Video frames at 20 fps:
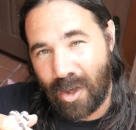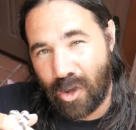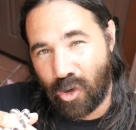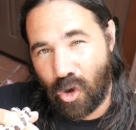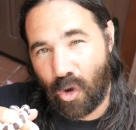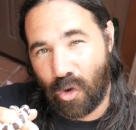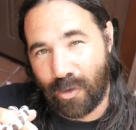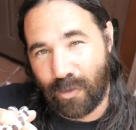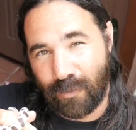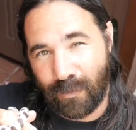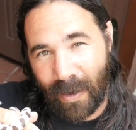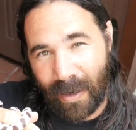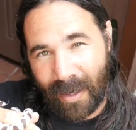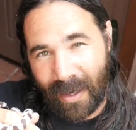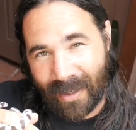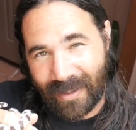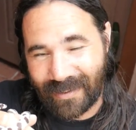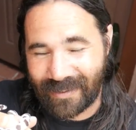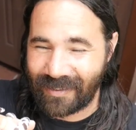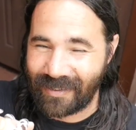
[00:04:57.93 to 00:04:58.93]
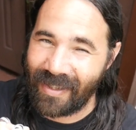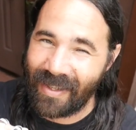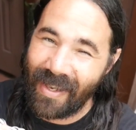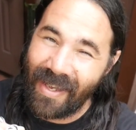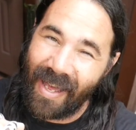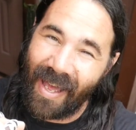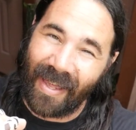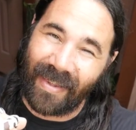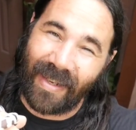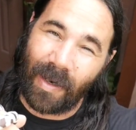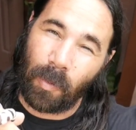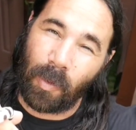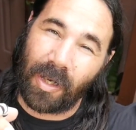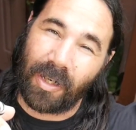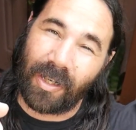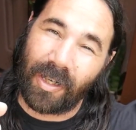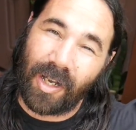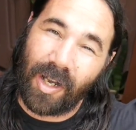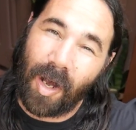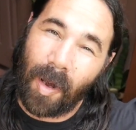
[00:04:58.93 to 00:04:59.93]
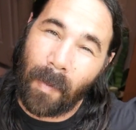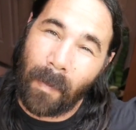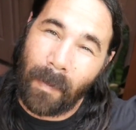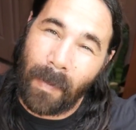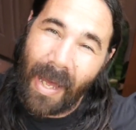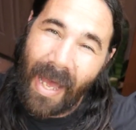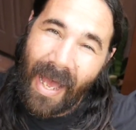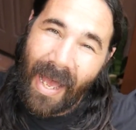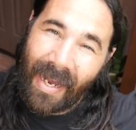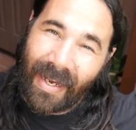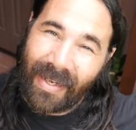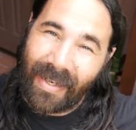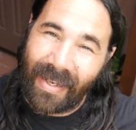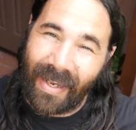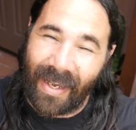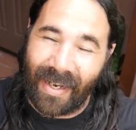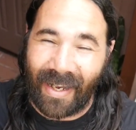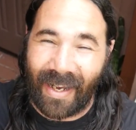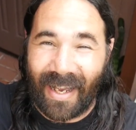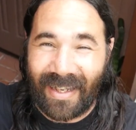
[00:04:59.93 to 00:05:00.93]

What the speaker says: go to FedEx, and then we're gonna come back, and I